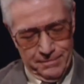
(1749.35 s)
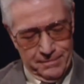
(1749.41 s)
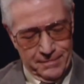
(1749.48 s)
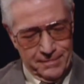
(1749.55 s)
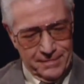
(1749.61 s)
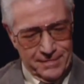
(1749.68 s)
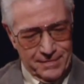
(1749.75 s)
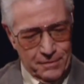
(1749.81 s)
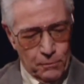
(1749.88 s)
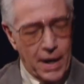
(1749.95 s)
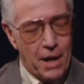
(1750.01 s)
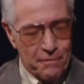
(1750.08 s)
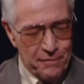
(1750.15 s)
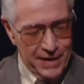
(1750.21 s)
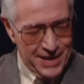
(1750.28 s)
Ralphie.
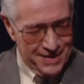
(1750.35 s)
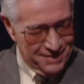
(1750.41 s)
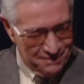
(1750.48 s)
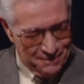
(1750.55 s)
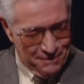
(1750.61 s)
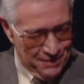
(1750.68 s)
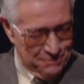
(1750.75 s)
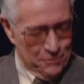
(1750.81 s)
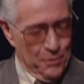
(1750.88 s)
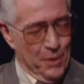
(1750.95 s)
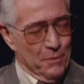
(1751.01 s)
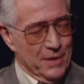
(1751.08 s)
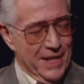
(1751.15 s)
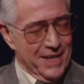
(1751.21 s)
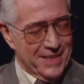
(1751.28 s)
Ralphie. Where
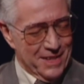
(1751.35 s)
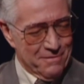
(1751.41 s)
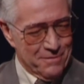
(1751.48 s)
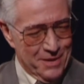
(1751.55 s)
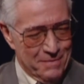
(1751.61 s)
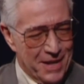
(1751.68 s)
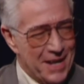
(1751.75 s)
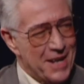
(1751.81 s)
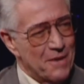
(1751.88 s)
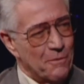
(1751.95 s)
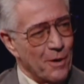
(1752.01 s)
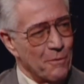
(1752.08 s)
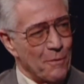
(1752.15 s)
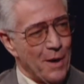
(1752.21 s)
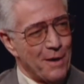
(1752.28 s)
would that come from?
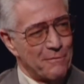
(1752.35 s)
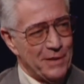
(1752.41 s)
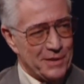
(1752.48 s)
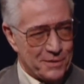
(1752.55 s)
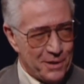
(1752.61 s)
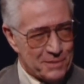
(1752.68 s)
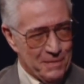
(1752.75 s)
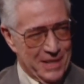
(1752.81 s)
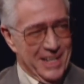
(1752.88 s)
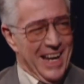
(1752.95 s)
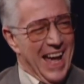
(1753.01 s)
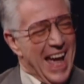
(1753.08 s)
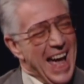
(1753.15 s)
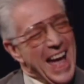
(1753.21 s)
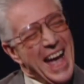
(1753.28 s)
Where Ralphie, excuse me,
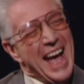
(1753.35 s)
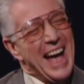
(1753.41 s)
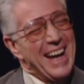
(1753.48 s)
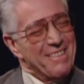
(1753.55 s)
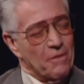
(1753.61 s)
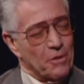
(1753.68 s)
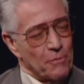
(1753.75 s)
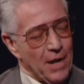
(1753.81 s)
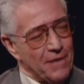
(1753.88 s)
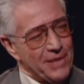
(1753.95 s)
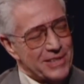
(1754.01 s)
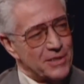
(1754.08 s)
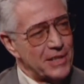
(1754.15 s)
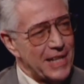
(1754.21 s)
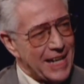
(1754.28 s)
where Ralphie's
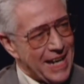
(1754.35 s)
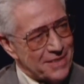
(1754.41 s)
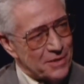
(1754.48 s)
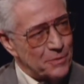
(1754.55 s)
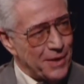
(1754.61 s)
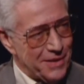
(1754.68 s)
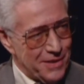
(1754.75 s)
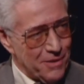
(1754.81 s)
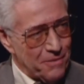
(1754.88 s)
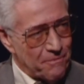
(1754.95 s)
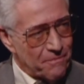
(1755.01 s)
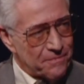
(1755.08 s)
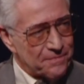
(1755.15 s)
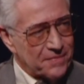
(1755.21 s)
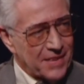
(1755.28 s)
looking out the window.
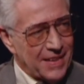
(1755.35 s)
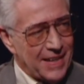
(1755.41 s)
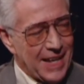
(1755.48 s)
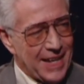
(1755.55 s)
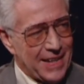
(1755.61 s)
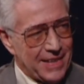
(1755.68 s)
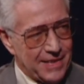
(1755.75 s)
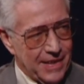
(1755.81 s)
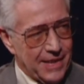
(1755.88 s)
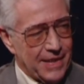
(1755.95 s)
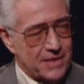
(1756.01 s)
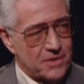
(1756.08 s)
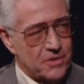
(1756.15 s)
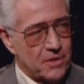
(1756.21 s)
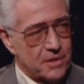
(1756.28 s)
Mm-hmm. And it
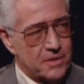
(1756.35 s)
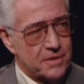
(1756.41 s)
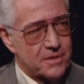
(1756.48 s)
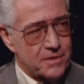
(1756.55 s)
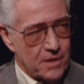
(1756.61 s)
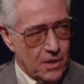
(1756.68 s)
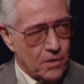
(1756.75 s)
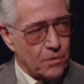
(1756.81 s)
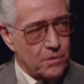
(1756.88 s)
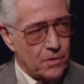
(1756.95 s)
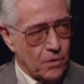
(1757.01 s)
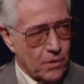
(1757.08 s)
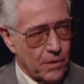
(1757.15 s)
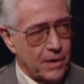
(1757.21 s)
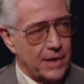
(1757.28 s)
has just snowed,
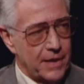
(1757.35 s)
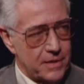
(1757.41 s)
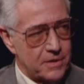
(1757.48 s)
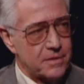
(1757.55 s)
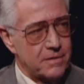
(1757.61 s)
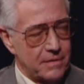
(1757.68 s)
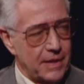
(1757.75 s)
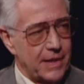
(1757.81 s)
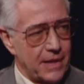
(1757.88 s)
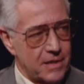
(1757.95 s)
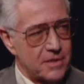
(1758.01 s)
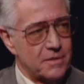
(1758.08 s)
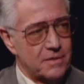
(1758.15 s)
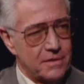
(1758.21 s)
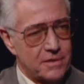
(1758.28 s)
or it has, it has mm-hmm.